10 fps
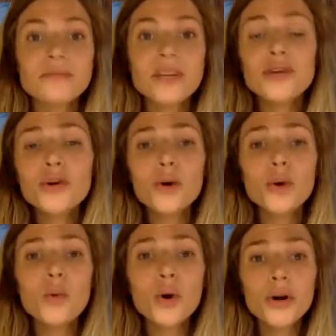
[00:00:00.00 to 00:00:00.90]

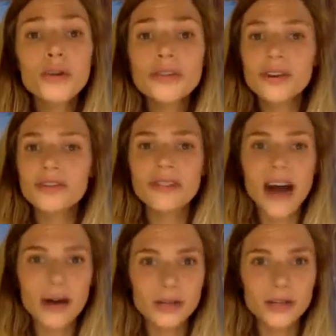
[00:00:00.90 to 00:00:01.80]
your worth, your
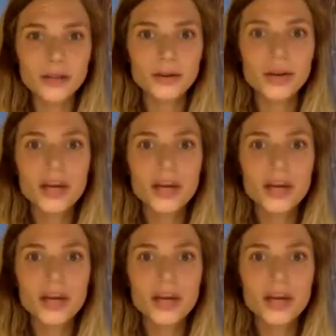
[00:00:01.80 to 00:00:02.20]
value,